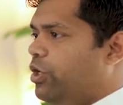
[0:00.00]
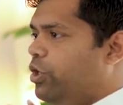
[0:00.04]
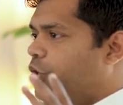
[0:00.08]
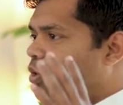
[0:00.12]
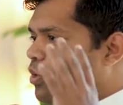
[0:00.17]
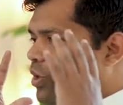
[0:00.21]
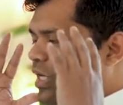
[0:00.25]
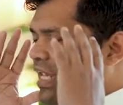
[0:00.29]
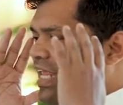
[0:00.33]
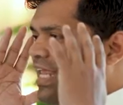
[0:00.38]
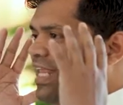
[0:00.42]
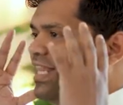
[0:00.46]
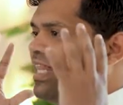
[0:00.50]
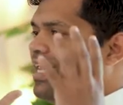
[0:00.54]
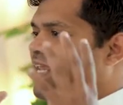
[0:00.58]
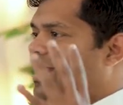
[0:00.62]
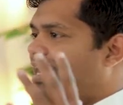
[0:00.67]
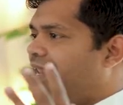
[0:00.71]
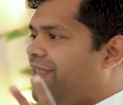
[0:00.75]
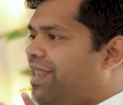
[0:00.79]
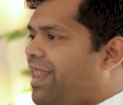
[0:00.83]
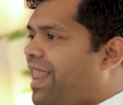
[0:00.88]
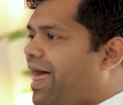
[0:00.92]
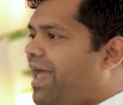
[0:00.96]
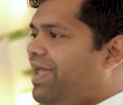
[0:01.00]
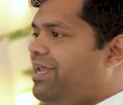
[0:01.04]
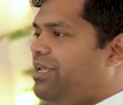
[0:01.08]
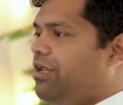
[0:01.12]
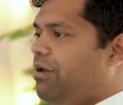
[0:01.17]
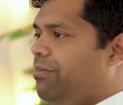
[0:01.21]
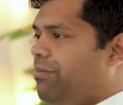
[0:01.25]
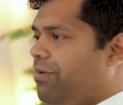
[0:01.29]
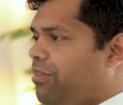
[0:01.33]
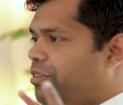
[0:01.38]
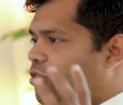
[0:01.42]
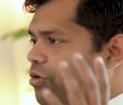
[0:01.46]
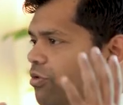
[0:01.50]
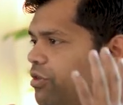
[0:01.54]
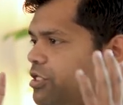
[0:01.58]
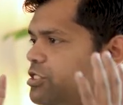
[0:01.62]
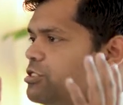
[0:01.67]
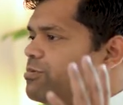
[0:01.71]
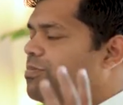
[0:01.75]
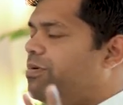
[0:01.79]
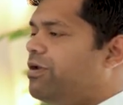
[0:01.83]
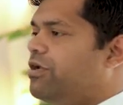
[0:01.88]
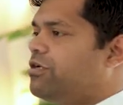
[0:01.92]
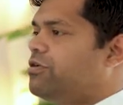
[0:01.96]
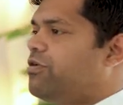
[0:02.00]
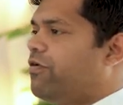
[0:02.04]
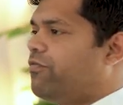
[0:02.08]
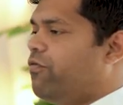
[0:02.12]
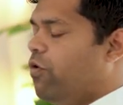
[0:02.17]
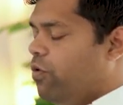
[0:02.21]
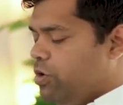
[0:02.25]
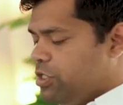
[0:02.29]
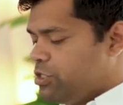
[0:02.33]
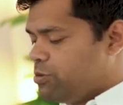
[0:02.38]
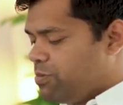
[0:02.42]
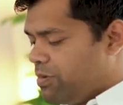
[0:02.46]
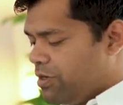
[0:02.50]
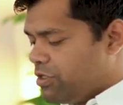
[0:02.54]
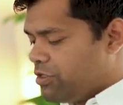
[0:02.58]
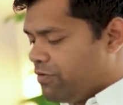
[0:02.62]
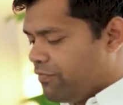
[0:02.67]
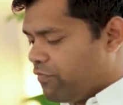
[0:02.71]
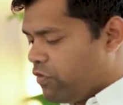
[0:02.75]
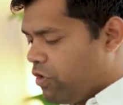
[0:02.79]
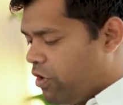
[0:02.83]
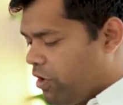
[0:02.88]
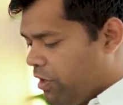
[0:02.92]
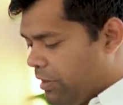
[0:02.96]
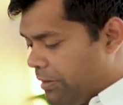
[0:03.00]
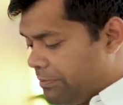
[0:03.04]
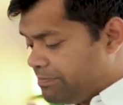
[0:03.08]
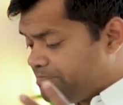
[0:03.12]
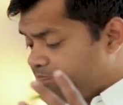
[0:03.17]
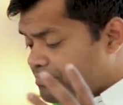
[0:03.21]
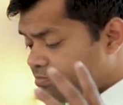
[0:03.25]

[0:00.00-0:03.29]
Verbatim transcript: You need that enlightenment through the Spirit of Holy Spirit of God.